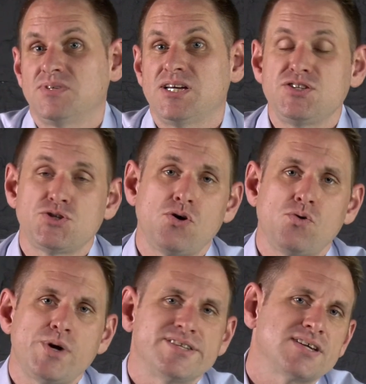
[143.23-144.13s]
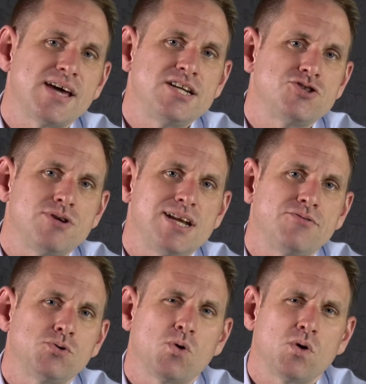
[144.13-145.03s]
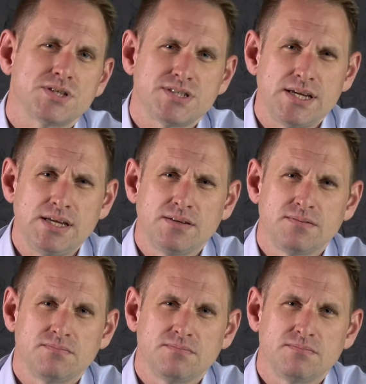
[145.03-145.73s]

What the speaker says: And it's not always at entry-level quality.